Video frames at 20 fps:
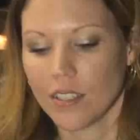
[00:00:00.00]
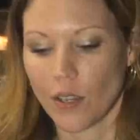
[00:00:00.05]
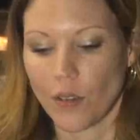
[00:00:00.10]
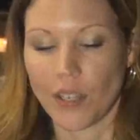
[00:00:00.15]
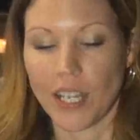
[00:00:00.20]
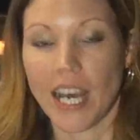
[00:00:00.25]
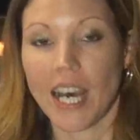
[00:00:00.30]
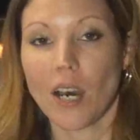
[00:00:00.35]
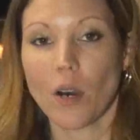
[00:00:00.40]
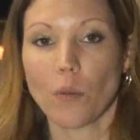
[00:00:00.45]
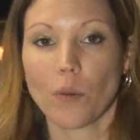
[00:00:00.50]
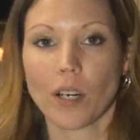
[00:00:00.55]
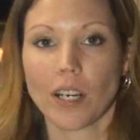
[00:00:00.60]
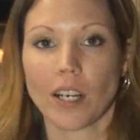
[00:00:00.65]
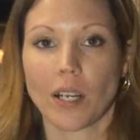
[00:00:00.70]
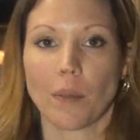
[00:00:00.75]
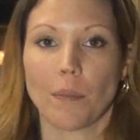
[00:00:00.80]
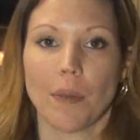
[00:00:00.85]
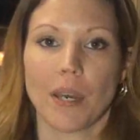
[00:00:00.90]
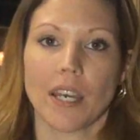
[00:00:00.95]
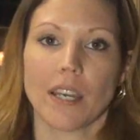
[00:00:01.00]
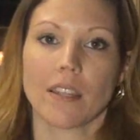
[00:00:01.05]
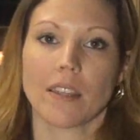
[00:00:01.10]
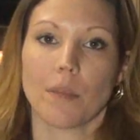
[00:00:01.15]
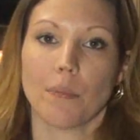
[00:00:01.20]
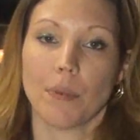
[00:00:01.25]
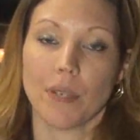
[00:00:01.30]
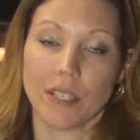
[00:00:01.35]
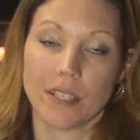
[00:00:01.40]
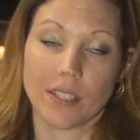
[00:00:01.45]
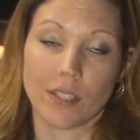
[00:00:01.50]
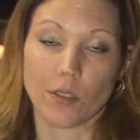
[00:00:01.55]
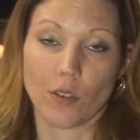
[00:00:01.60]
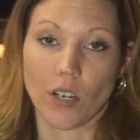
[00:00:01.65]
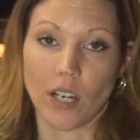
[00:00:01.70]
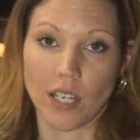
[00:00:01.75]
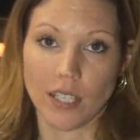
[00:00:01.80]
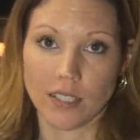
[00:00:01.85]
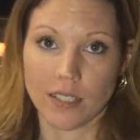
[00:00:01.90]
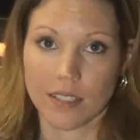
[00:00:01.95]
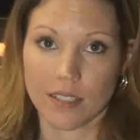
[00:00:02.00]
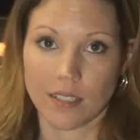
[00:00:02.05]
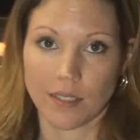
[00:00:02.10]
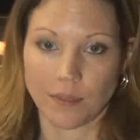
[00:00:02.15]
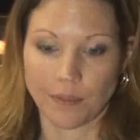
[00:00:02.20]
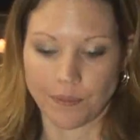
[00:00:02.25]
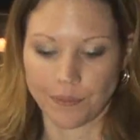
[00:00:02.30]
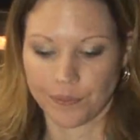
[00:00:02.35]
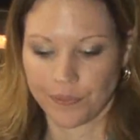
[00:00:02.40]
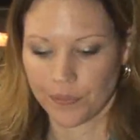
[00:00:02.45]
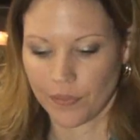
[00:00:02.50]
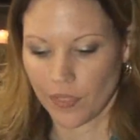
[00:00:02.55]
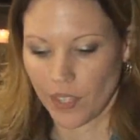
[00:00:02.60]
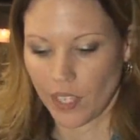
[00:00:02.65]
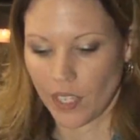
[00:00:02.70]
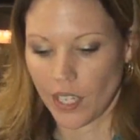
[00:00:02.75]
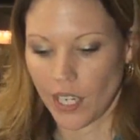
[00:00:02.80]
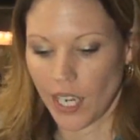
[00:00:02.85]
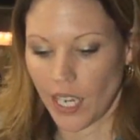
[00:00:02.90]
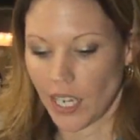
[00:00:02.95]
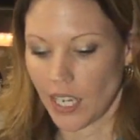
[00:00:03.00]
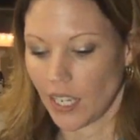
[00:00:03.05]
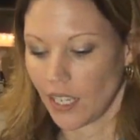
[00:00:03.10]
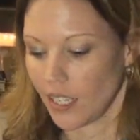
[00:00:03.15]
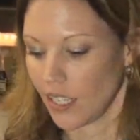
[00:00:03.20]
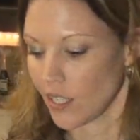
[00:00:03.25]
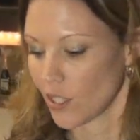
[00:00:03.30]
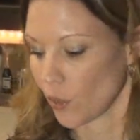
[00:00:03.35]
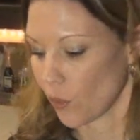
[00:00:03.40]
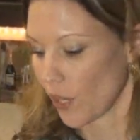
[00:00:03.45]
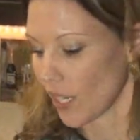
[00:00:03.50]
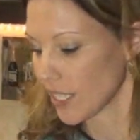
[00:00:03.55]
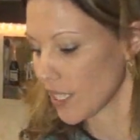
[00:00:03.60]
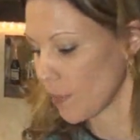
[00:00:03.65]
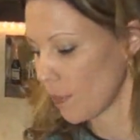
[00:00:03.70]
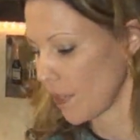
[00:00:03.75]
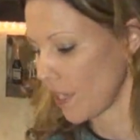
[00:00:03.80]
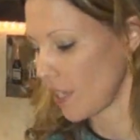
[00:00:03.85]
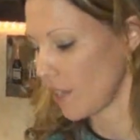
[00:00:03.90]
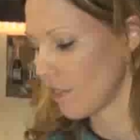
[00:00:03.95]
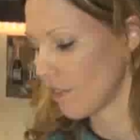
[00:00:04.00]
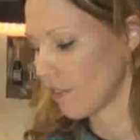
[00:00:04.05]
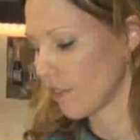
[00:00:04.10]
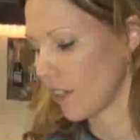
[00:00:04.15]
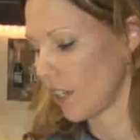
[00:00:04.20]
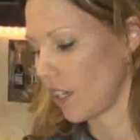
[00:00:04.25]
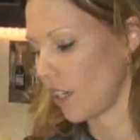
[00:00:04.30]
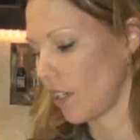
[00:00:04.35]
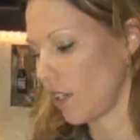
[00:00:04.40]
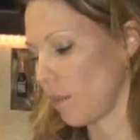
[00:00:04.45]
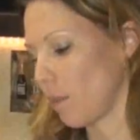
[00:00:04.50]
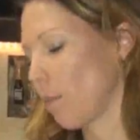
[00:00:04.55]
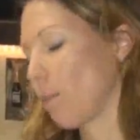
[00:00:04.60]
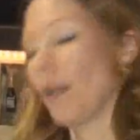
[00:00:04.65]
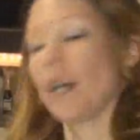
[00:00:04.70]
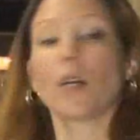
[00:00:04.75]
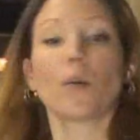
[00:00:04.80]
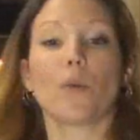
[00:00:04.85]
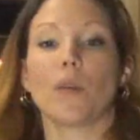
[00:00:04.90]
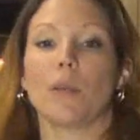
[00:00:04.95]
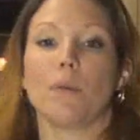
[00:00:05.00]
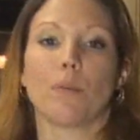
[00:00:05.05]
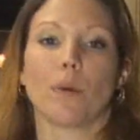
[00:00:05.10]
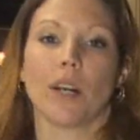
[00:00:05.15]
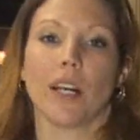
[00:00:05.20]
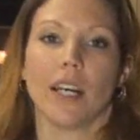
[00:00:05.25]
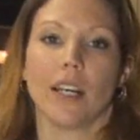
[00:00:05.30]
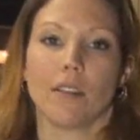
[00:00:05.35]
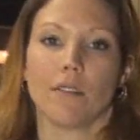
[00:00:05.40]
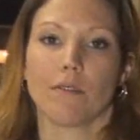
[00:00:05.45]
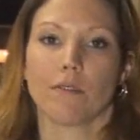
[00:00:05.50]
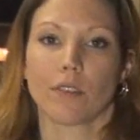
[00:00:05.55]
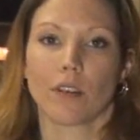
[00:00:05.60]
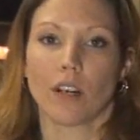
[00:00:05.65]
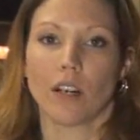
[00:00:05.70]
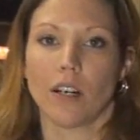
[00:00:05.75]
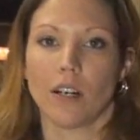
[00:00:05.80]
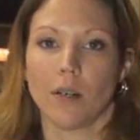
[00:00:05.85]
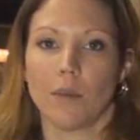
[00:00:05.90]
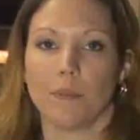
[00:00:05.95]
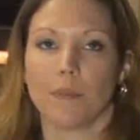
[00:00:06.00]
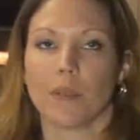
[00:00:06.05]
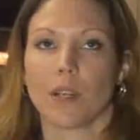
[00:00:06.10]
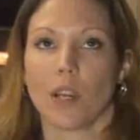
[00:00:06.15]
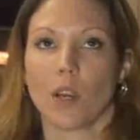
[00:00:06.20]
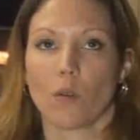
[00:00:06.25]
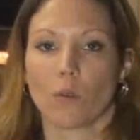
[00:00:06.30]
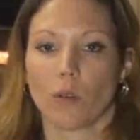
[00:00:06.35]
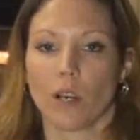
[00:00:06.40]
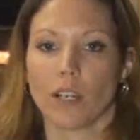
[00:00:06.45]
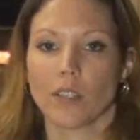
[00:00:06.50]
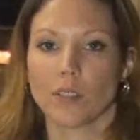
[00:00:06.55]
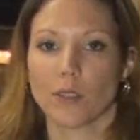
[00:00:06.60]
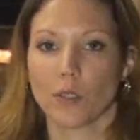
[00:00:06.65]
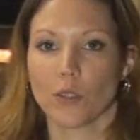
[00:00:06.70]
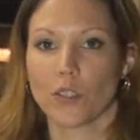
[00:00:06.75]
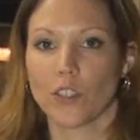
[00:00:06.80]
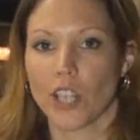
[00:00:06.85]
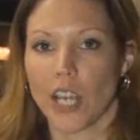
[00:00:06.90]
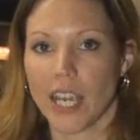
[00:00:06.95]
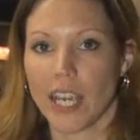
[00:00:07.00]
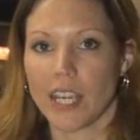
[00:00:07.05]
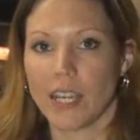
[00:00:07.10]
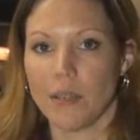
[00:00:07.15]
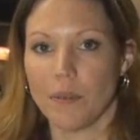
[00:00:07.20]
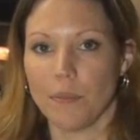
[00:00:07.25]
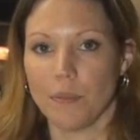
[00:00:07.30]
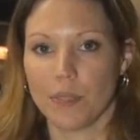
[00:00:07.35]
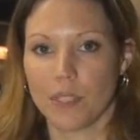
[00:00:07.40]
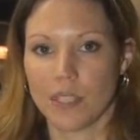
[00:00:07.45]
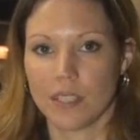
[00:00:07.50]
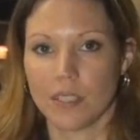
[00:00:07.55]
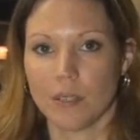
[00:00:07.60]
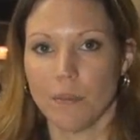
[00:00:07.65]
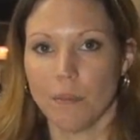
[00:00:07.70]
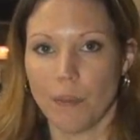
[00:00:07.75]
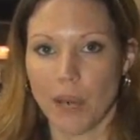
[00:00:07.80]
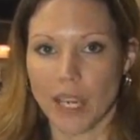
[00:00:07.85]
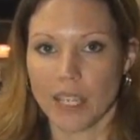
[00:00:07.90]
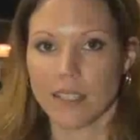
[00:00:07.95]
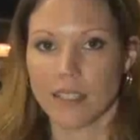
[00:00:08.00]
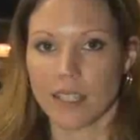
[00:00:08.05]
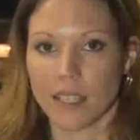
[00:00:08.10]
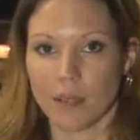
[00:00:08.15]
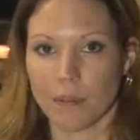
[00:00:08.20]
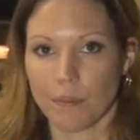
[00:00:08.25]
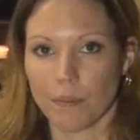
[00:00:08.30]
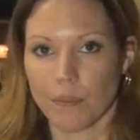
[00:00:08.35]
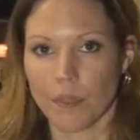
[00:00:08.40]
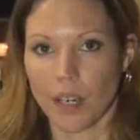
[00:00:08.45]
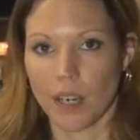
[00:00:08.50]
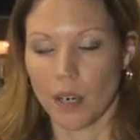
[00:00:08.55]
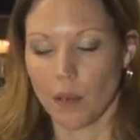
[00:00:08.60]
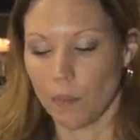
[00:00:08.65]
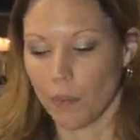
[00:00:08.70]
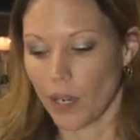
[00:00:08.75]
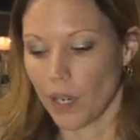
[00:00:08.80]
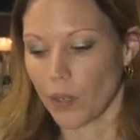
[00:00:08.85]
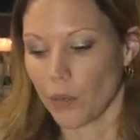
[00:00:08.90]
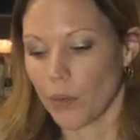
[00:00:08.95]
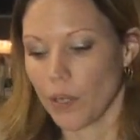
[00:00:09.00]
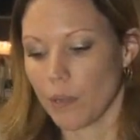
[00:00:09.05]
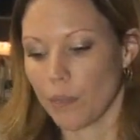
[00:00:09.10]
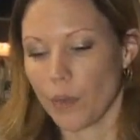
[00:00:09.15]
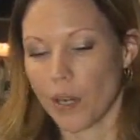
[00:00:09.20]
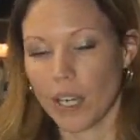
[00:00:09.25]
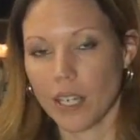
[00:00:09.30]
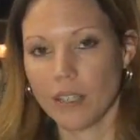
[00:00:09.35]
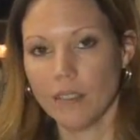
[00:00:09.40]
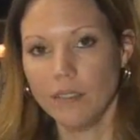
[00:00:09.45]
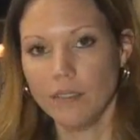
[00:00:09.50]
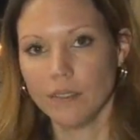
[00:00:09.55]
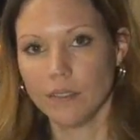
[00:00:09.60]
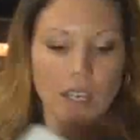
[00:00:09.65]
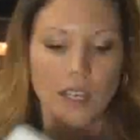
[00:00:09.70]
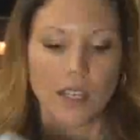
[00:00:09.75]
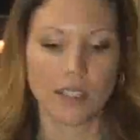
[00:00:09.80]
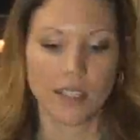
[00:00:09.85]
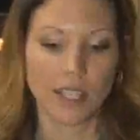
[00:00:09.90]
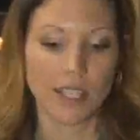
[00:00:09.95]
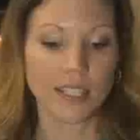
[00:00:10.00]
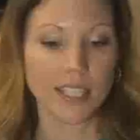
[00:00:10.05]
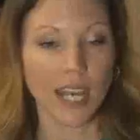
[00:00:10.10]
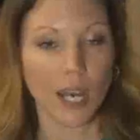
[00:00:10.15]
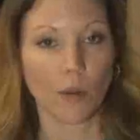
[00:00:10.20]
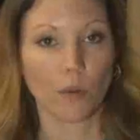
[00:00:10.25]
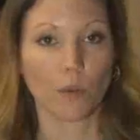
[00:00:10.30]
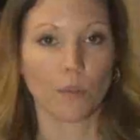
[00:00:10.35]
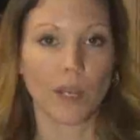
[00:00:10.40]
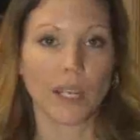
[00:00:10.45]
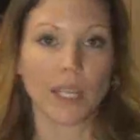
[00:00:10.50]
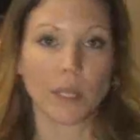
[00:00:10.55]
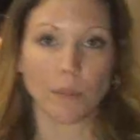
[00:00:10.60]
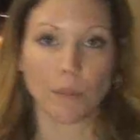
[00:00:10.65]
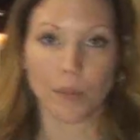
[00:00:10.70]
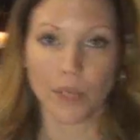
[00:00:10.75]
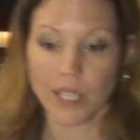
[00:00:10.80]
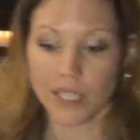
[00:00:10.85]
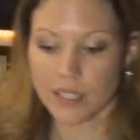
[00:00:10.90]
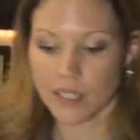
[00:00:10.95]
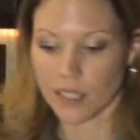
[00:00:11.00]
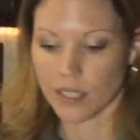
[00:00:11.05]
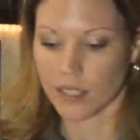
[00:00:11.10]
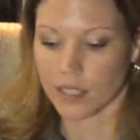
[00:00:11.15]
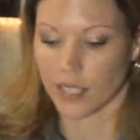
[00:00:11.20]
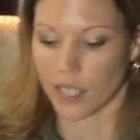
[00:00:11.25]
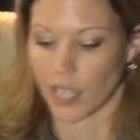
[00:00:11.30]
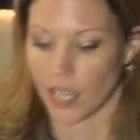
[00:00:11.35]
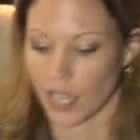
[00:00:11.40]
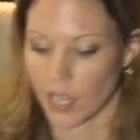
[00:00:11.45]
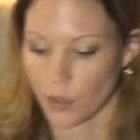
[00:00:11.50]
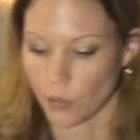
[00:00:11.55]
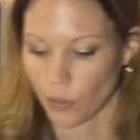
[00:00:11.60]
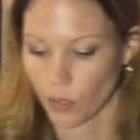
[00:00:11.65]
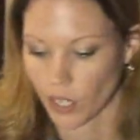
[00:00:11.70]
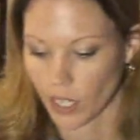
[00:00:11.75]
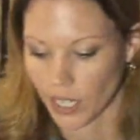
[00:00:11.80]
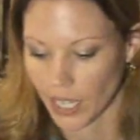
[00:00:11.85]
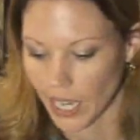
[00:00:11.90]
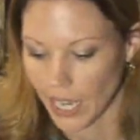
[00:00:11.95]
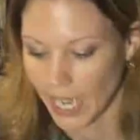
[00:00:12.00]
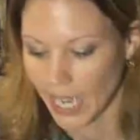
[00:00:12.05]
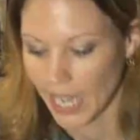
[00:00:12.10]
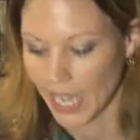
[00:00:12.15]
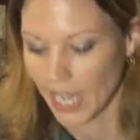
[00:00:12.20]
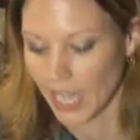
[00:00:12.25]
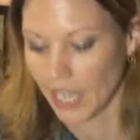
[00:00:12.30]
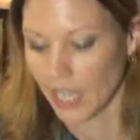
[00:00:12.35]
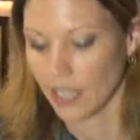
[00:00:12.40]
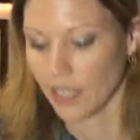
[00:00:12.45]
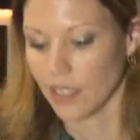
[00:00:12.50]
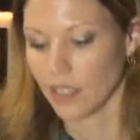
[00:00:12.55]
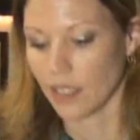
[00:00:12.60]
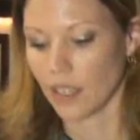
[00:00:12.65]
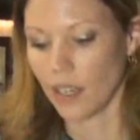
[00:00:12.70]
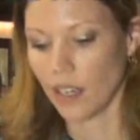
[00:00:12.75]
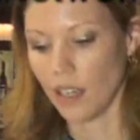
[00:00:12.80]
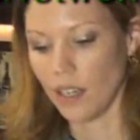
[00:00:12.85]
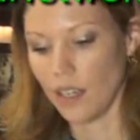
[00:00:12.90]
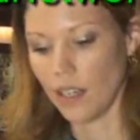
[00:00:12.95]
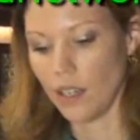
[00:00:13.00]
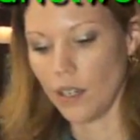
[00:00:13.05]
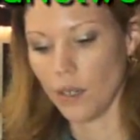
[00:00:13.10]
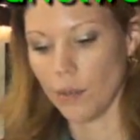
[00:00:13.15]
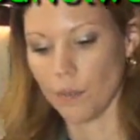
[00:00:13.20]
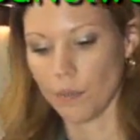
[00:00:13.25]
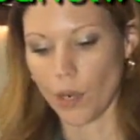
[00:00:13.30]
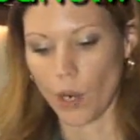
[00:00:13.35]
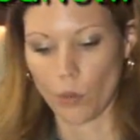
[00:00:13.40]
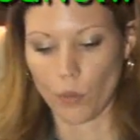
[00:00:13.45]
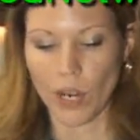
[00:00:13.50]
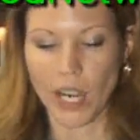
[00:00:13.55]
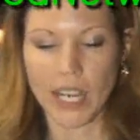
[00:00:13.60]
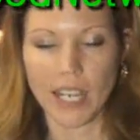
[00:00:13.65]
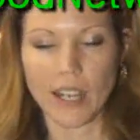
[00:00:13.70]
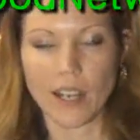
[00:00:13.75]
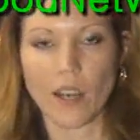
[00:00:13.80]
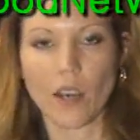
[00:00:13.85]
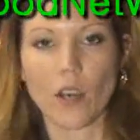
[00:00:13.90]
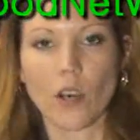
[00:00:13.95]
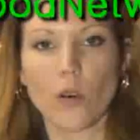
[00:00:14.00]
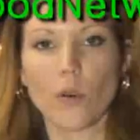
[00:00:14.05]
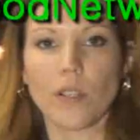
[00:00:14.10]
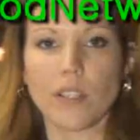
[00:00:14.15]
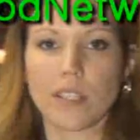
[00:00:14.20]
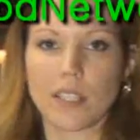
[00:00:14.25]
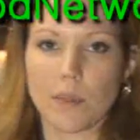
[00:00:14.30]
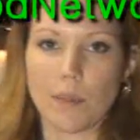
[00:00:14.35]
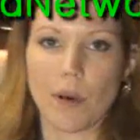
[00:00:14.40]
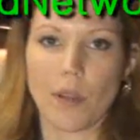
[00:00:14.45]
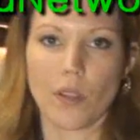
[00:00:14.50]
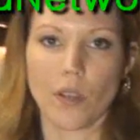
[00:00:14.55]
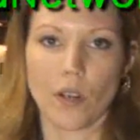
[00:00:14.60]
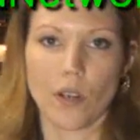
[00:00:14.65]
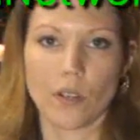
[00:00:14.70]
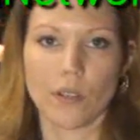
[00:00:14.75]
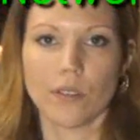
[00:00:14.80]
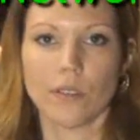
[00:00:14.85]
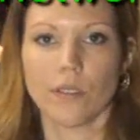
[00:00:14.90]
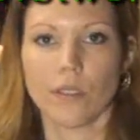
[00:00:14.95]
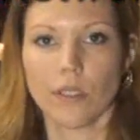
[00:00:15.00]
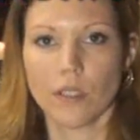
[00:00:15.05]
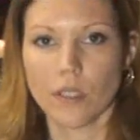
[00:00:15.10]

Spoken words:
So now we're going to make the pizza crust. And it's a recipe, buckwheat bread from Russell James Basic Buckwheat Bread. Since how we're making pizza today, we're going to add oregano and some other